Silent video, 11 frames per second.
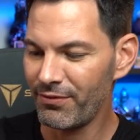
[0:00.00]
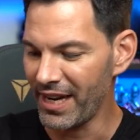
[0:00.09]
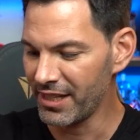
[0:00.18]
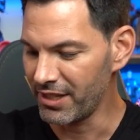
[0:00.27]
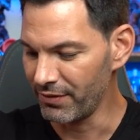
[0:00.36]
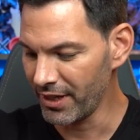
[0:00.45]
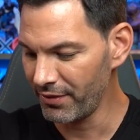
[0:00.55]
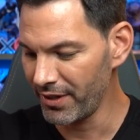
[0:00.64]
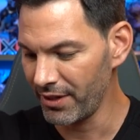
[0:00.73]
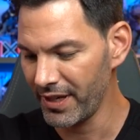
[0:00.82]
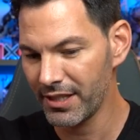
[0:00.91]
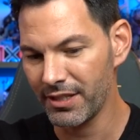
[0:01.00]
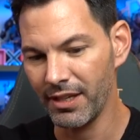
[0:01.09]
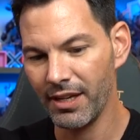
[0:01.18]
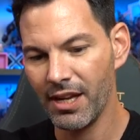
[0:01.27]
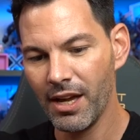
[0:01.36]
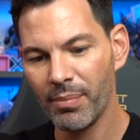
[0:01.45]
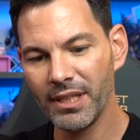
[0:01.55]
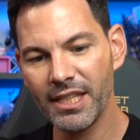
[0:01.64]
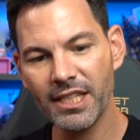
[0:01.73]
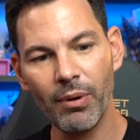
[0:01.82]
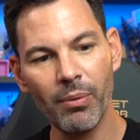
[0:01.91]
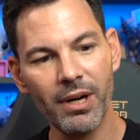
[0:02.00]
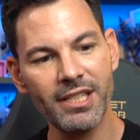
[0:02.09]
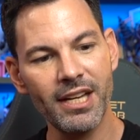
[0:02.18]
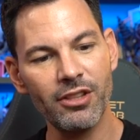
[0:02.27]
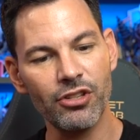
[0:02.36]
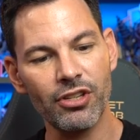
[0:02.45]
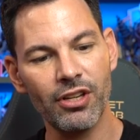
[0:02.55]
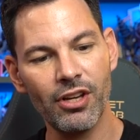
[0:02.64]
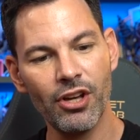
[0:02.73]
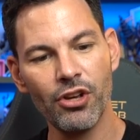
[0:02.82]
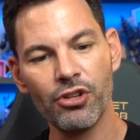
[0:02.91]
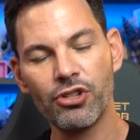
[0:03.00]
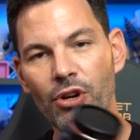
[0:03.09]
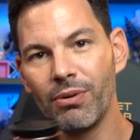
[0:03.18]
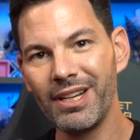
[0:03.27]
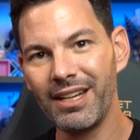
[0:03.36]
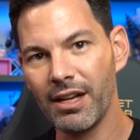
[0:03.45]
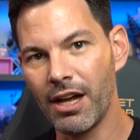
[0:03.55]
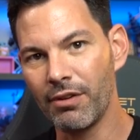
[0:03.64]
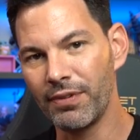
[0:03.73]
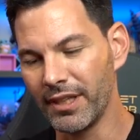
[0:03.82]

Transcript: Fancy, very, very fancy. But let's say we want to take this Sony Alpha